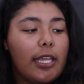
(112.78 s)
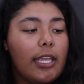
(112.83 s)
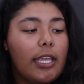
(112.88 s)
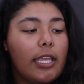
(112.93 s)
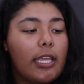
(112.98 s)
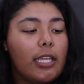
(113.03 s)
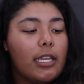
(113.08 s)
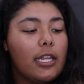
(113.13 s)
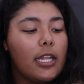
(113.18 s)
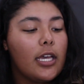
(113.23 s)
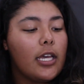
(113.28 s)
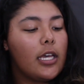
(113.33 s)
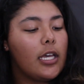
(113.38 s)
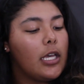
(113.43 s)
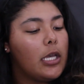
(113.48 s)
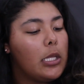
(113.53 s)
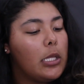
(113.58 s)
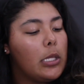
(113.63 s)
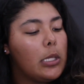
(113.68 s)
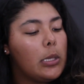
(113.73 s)
in
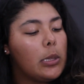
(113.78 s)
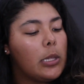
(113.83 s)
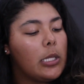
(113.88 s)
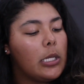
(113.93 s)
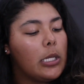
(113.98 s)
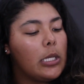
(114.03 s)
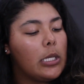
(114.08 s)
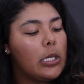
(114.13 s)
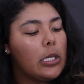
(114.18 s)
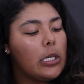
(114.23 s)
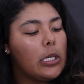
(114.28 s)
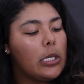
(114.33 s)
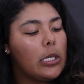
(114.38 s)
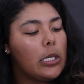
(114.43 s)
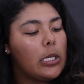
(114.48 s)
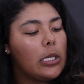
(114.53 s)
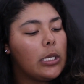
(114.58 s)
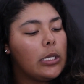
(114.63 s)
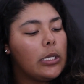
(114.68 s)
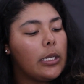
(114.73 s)

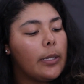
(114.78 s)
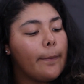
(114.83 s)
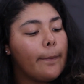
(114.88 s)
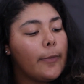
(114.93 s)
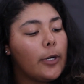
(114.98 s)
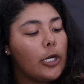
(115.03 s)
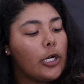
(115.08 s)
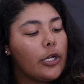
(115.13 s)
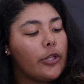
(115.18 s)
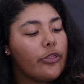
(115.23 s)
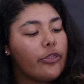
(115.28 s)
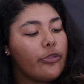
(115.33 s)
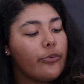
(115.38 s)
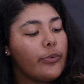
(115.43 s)
the number